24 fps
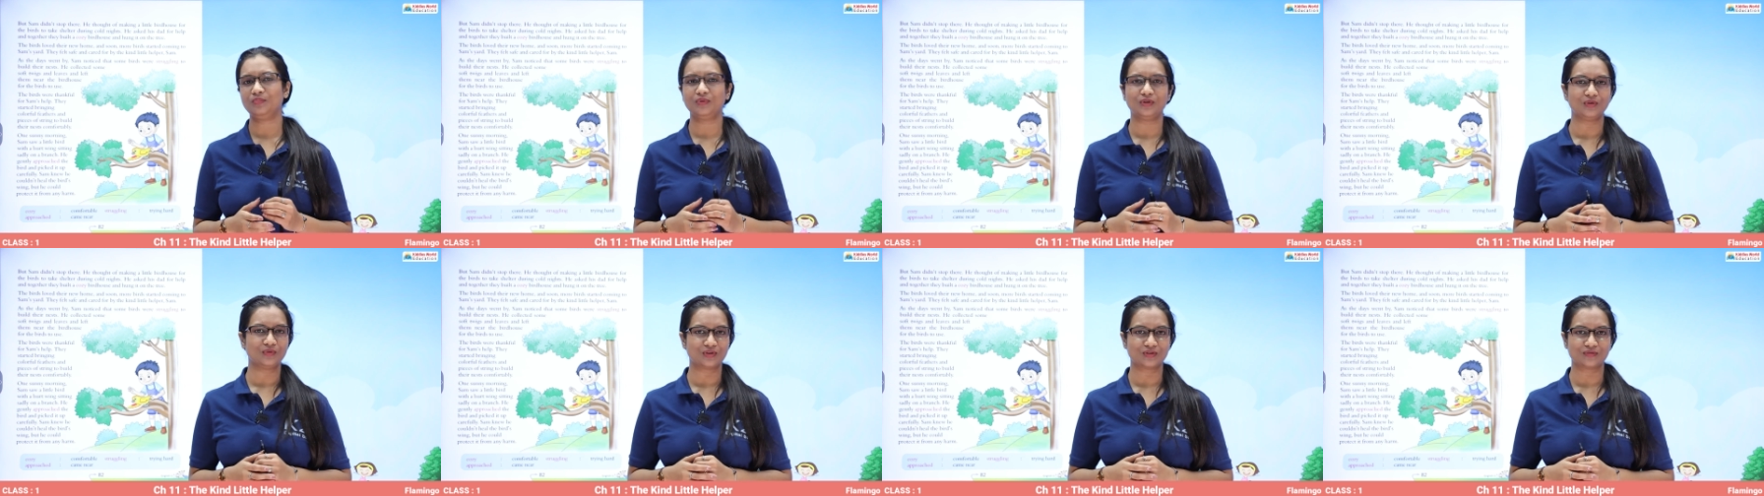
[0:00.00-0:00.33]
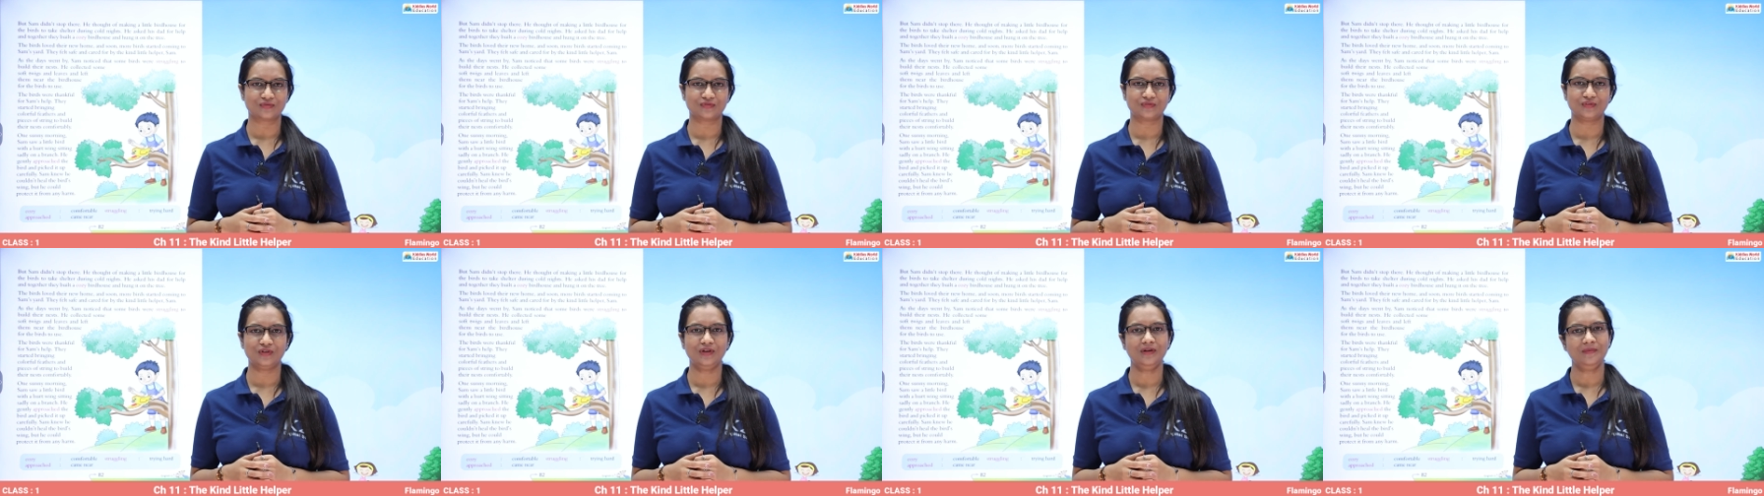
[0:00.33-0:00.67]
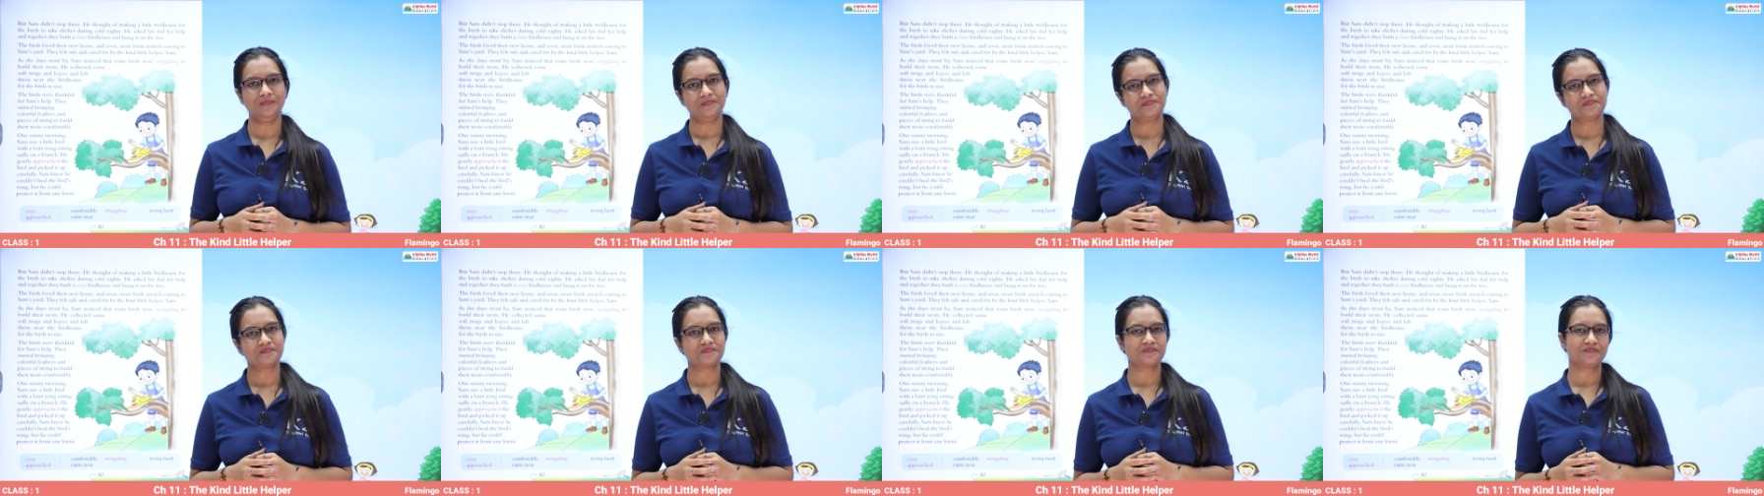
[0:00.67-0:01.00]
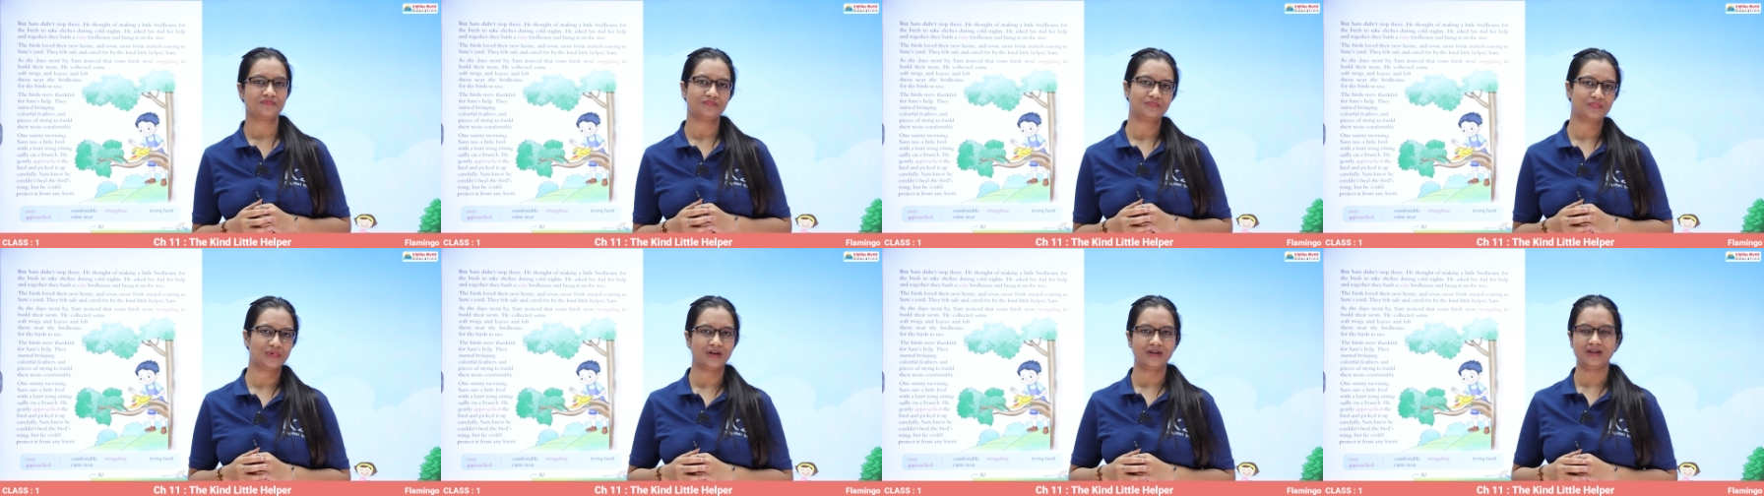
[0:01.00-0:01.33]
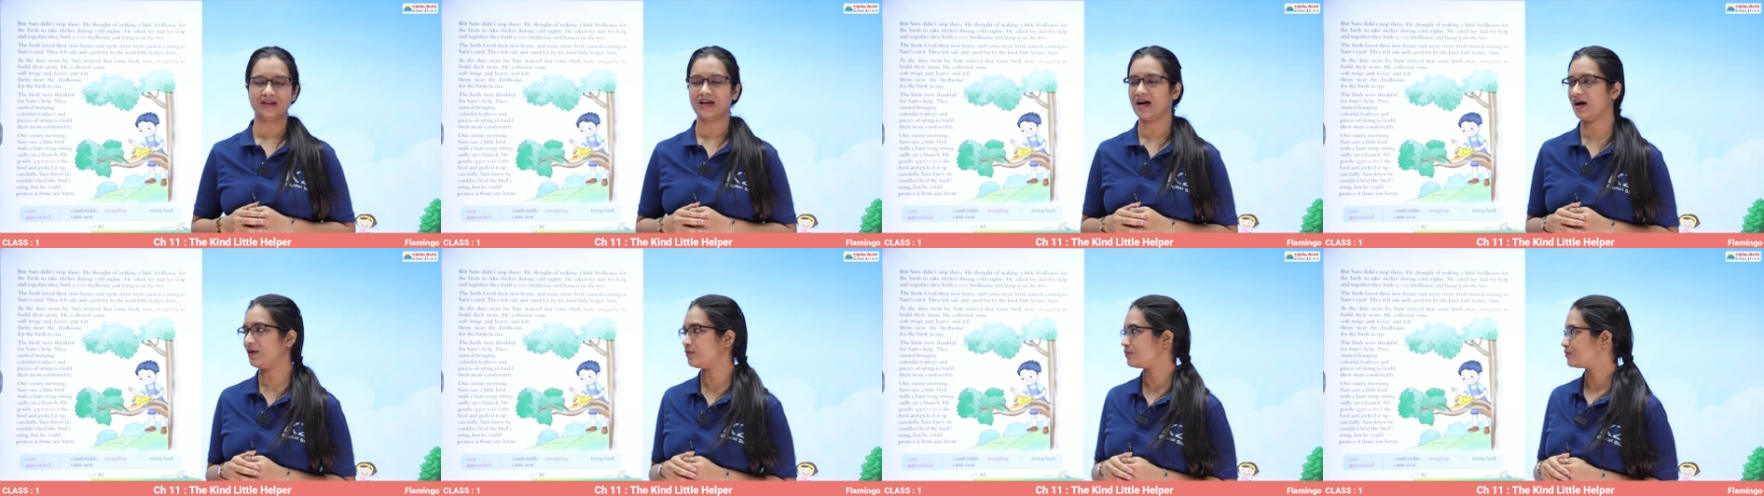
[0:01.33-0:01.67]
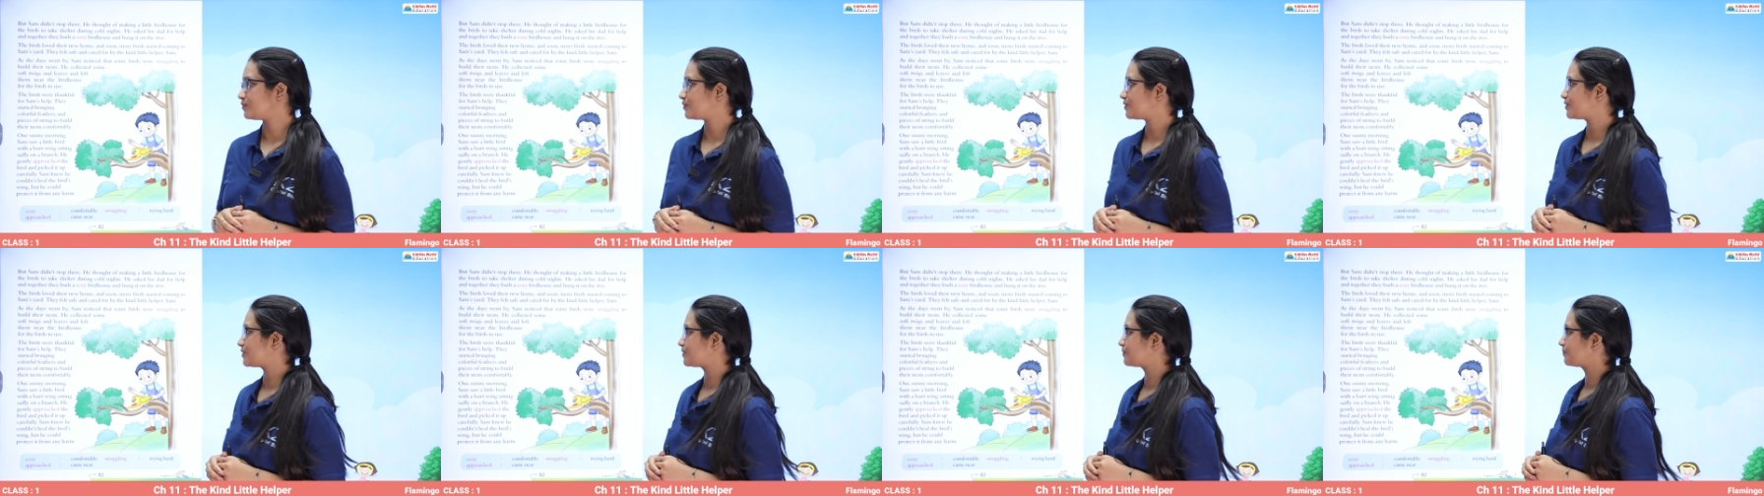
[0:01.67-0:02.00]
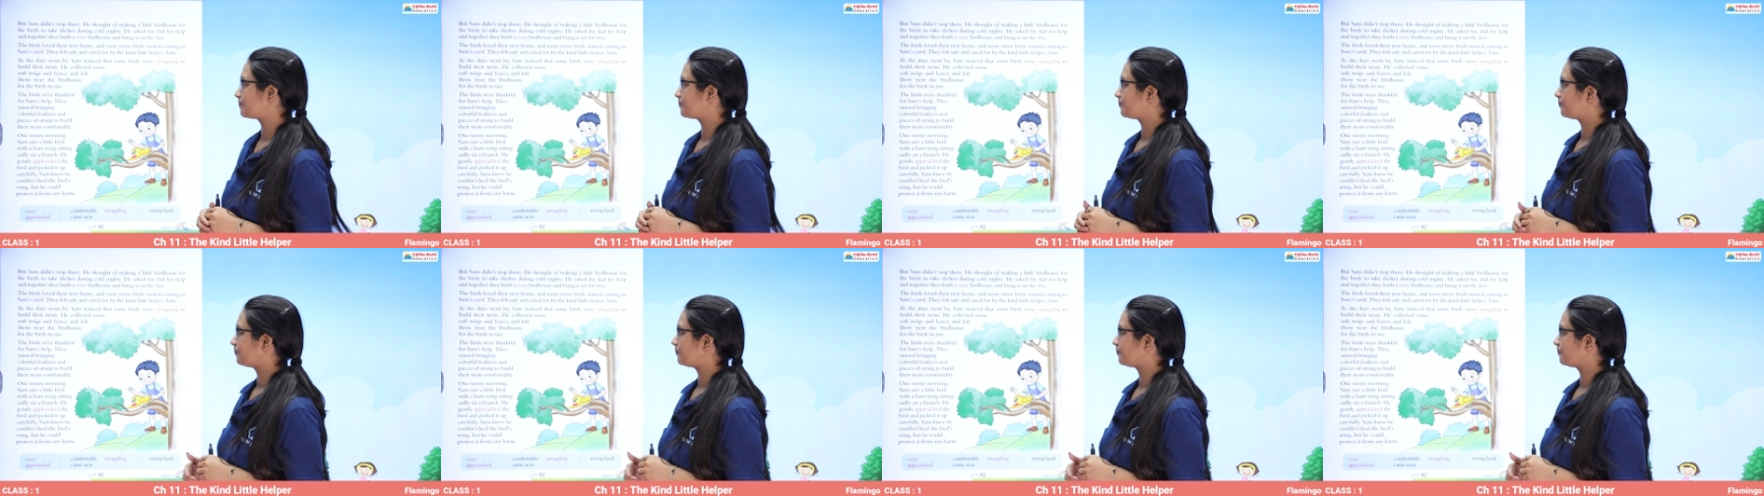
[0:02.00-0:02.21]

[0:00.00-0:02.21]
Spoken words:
beautiful birdhouse.